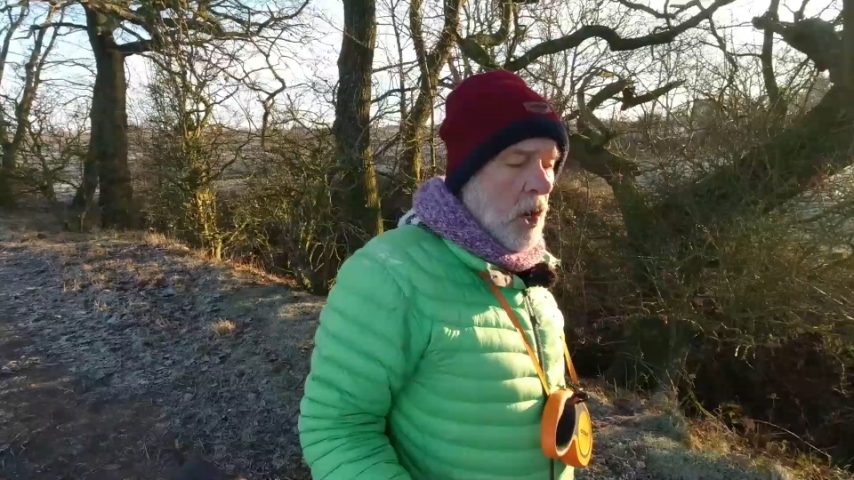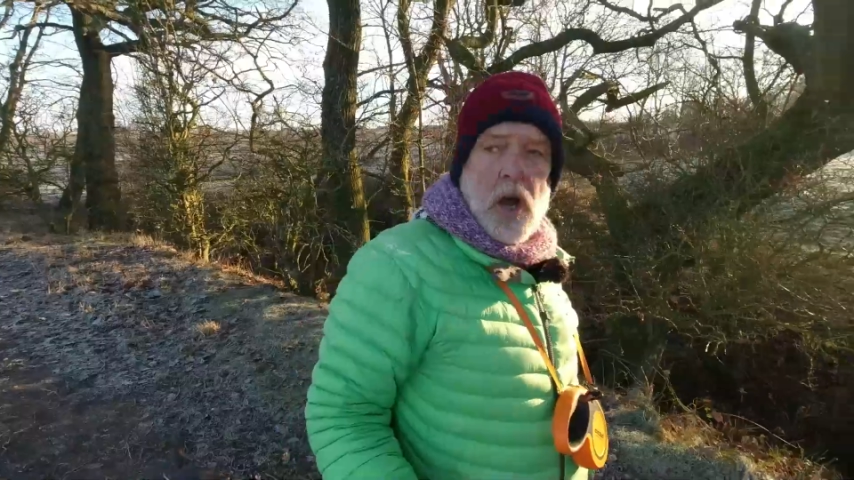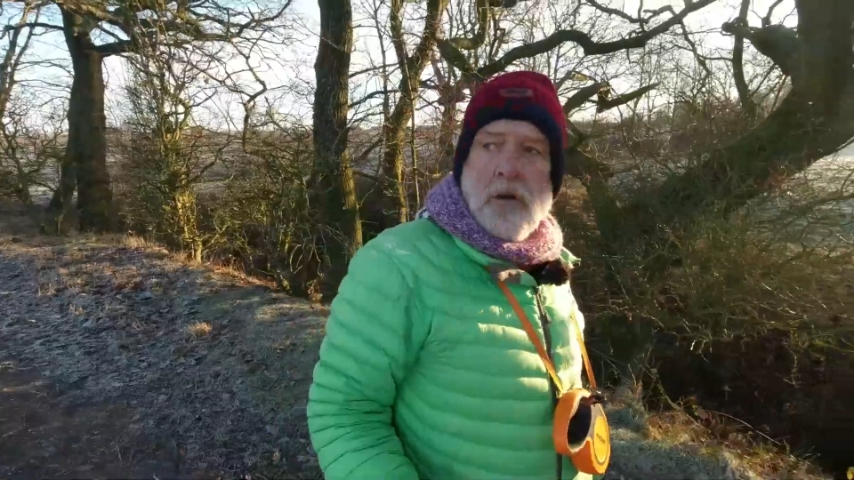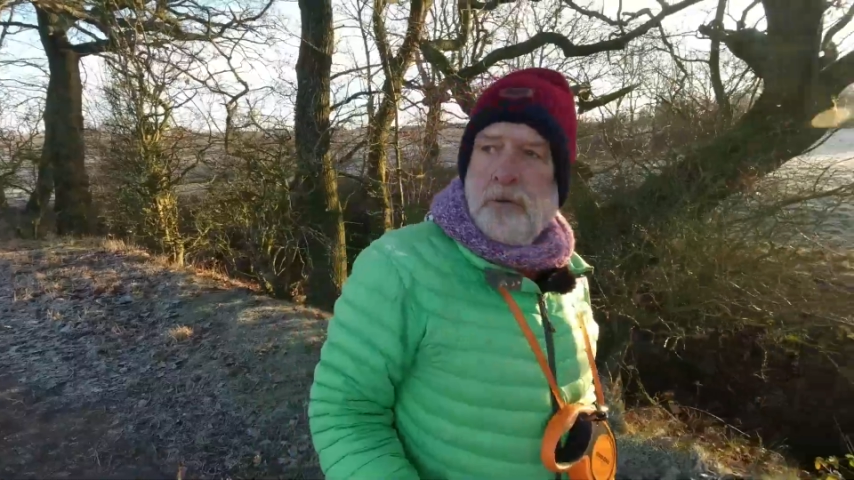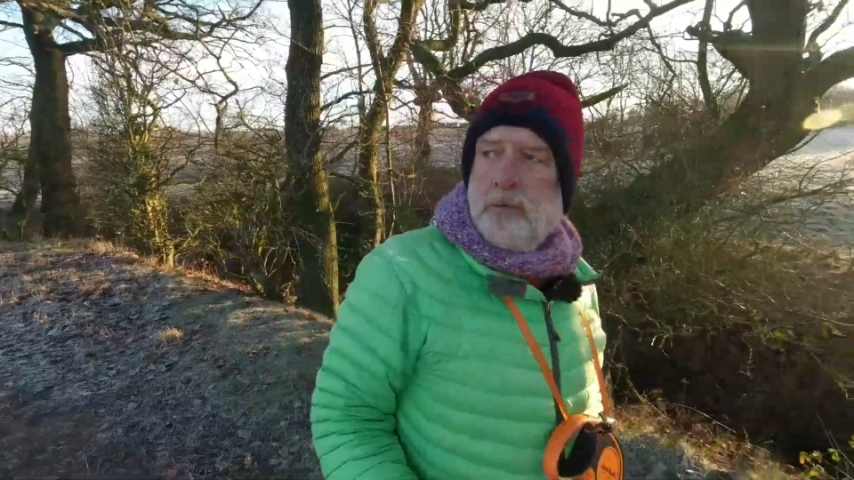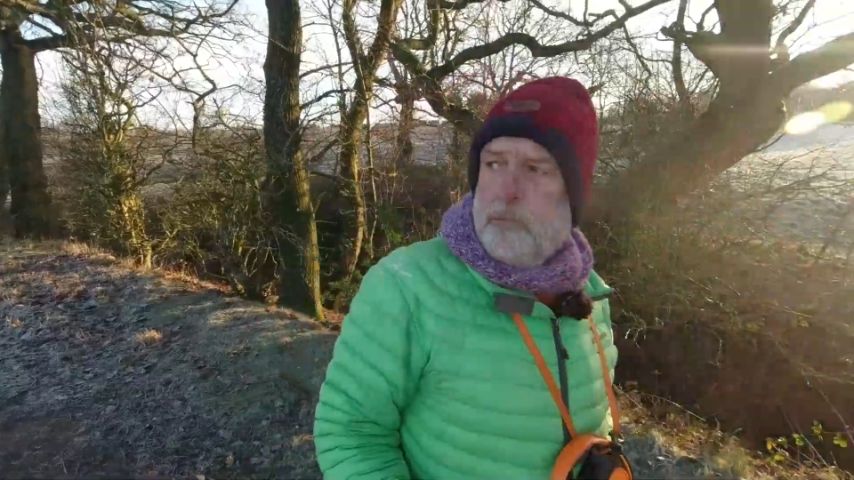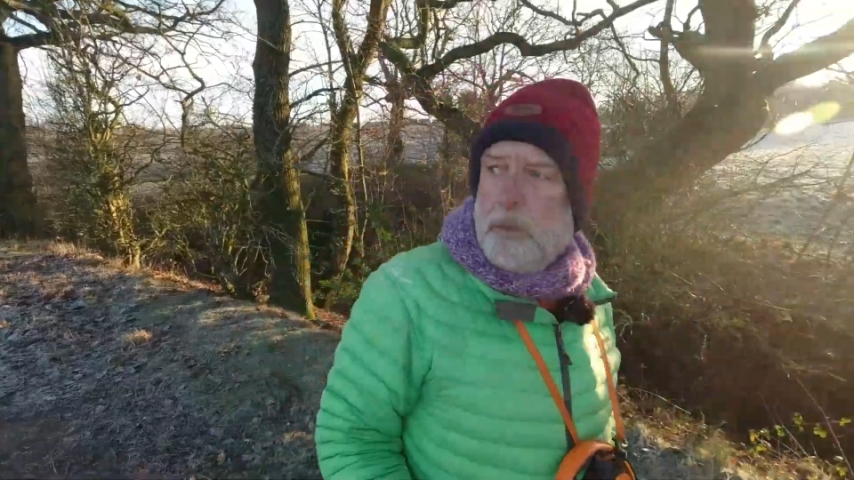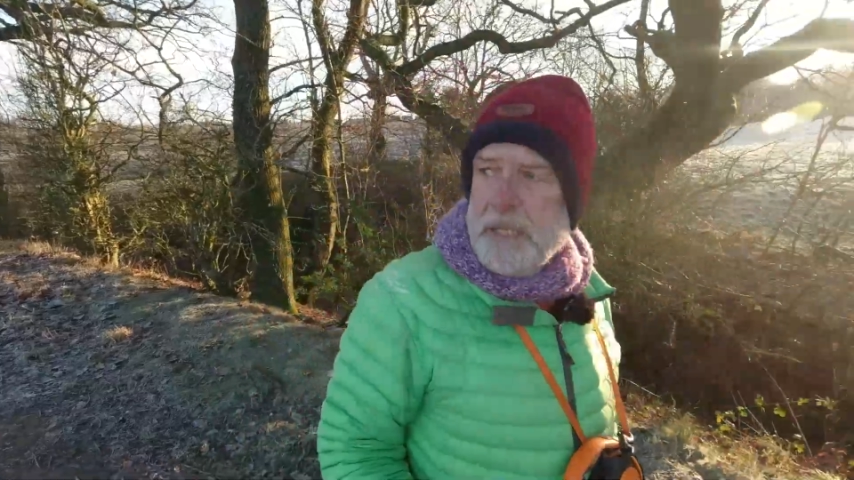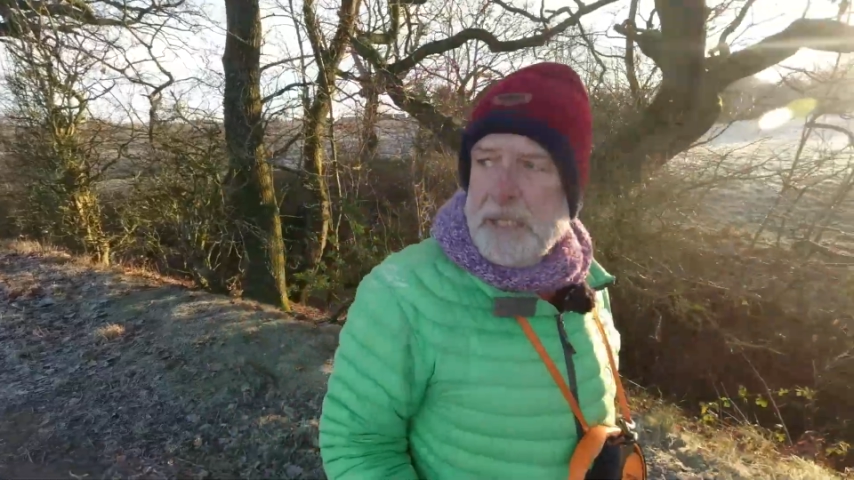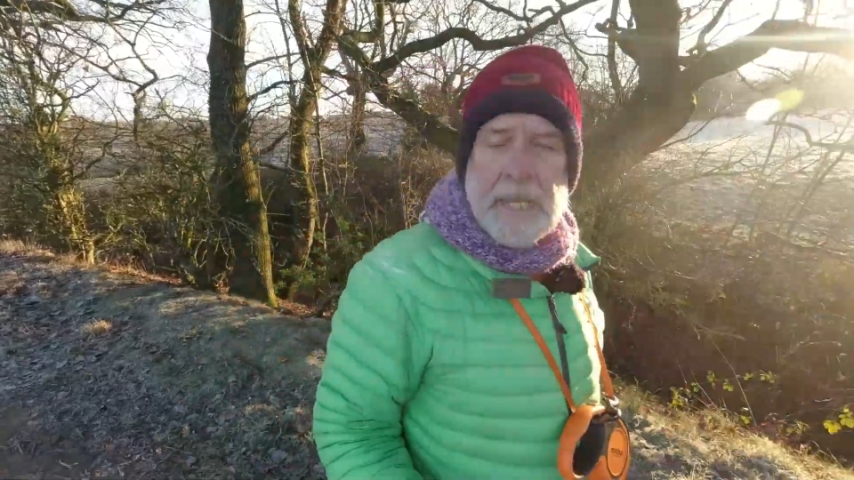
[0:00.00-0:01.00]
of
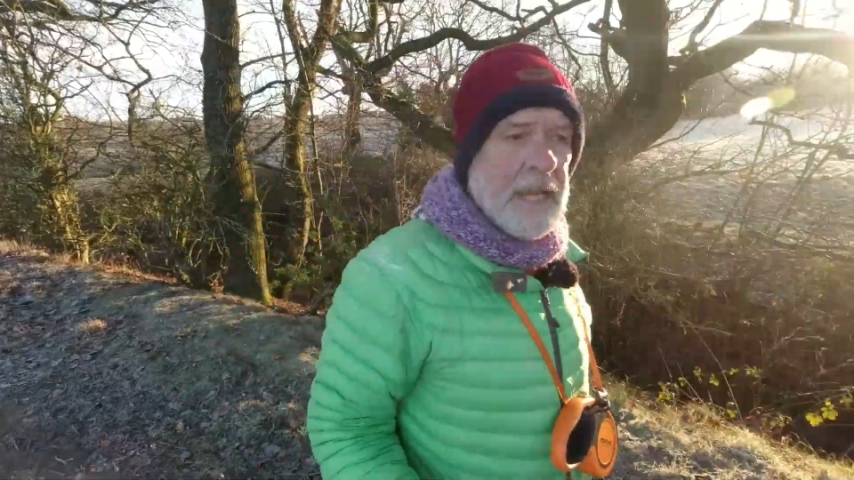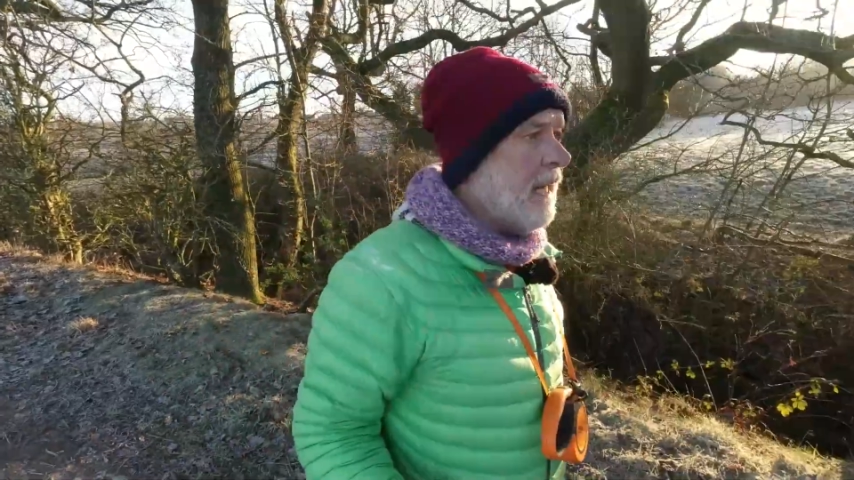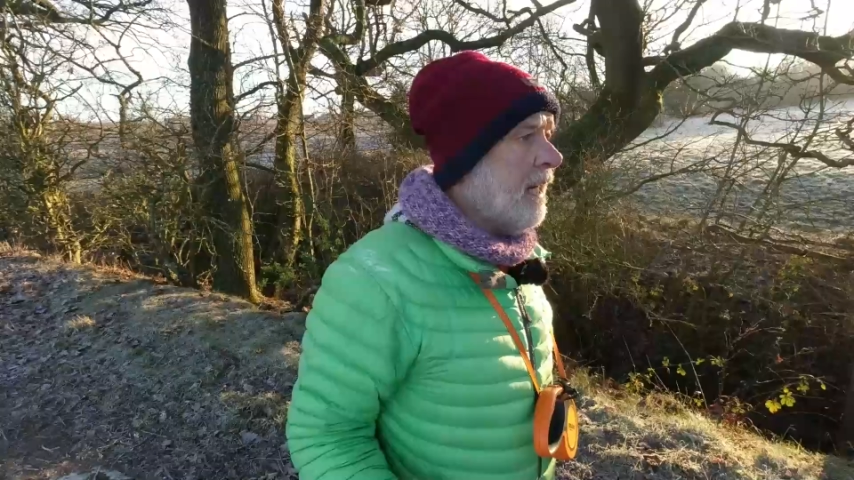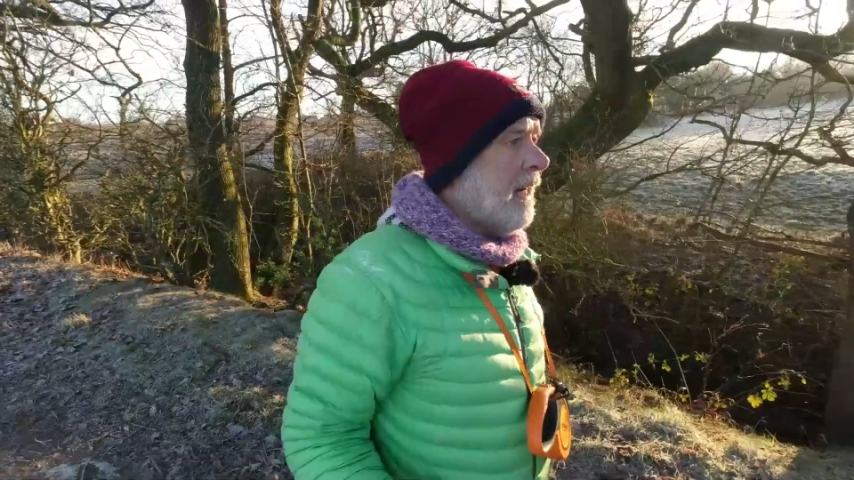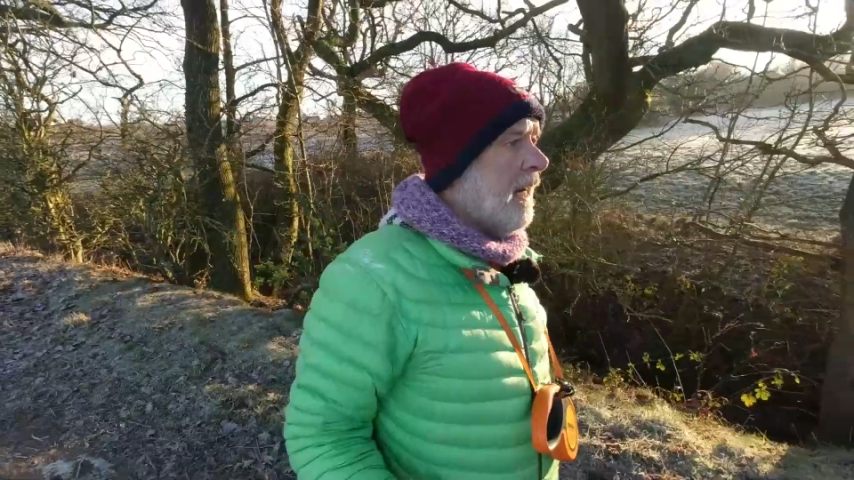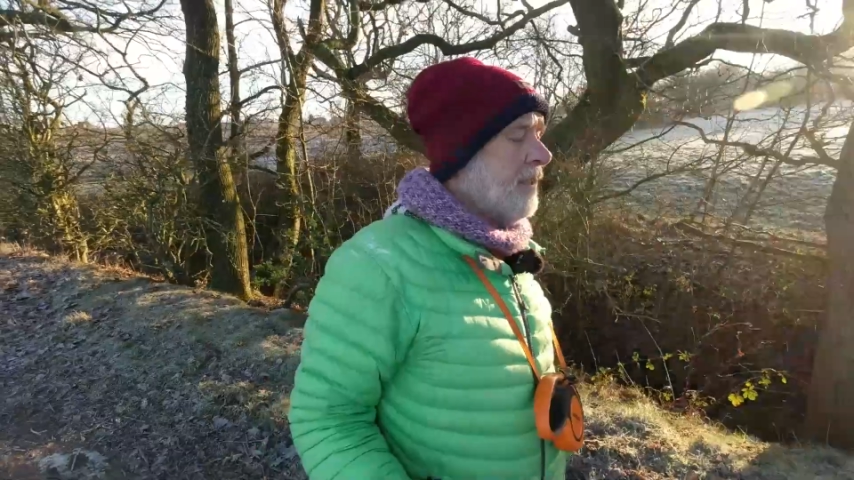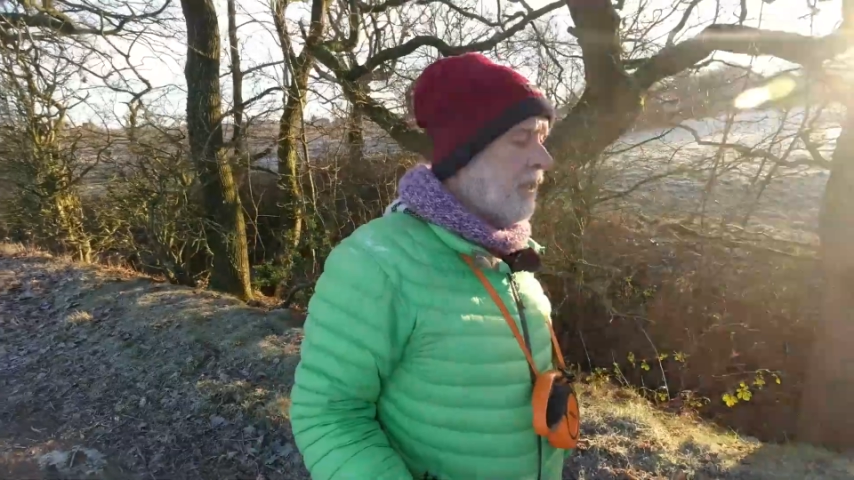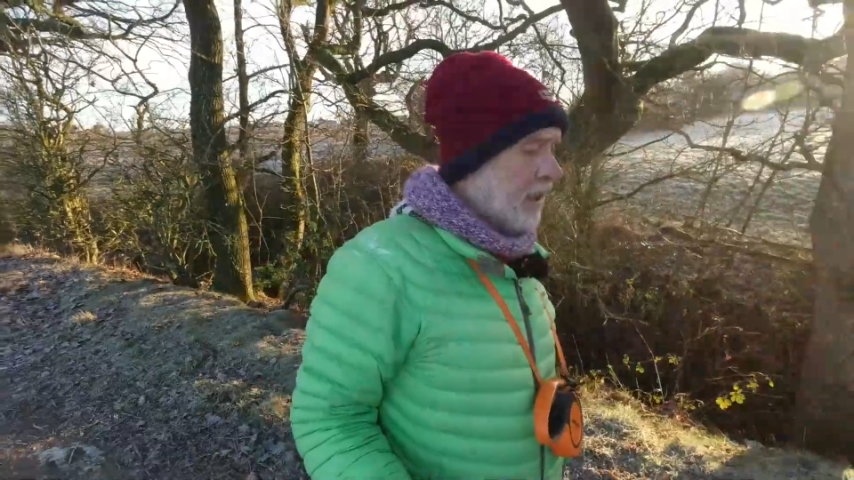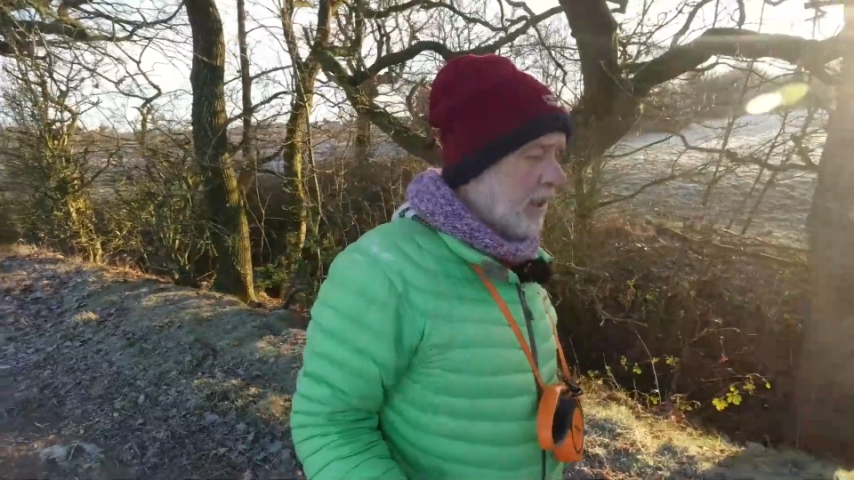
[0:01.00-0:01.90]
really hard,